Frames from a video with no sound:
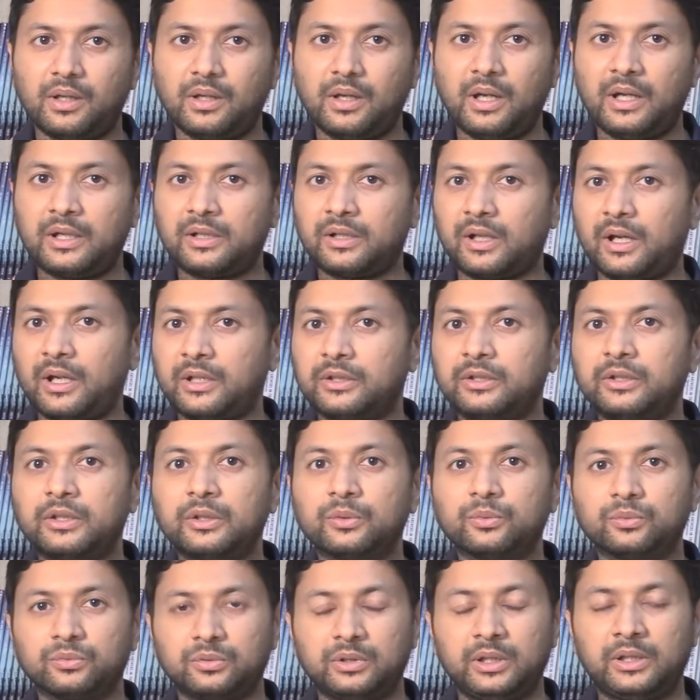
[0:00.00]
and I
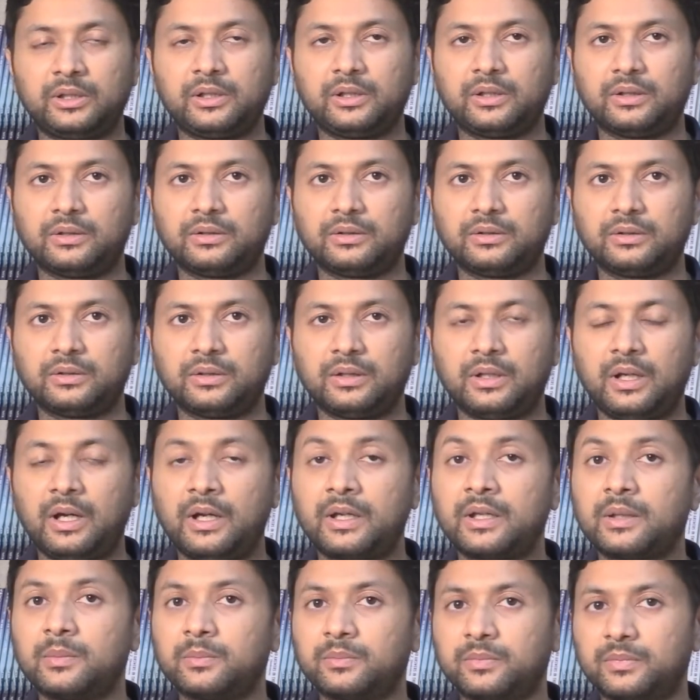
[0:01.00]
knew that
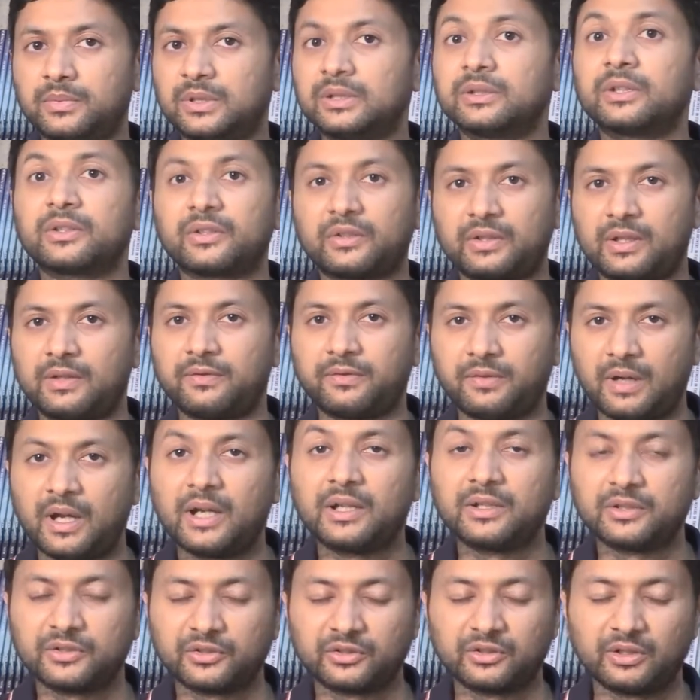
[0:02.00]
I am in the safe
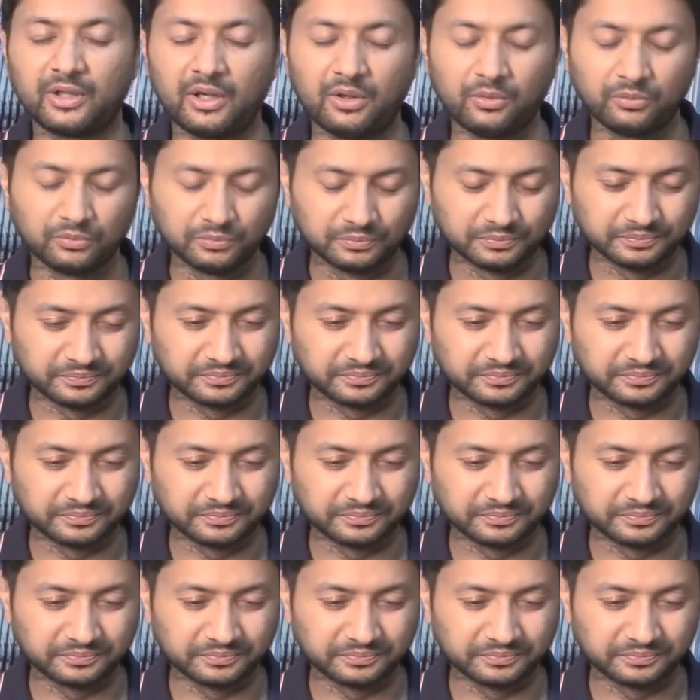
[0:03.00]
hands now.